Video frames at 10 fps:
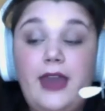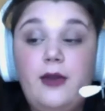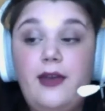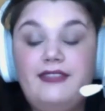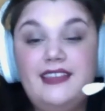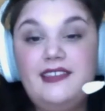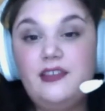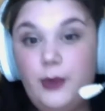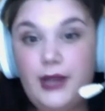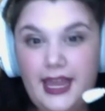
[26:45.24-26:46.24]
if this
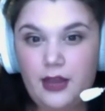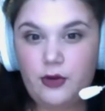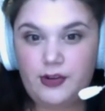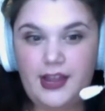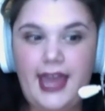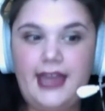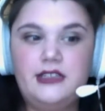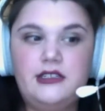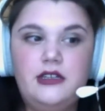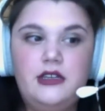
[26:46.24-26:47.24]
is what I can
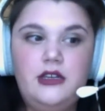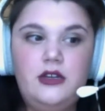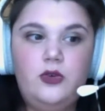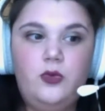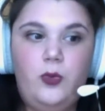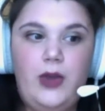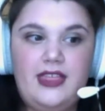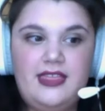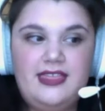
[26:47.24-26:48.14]
create with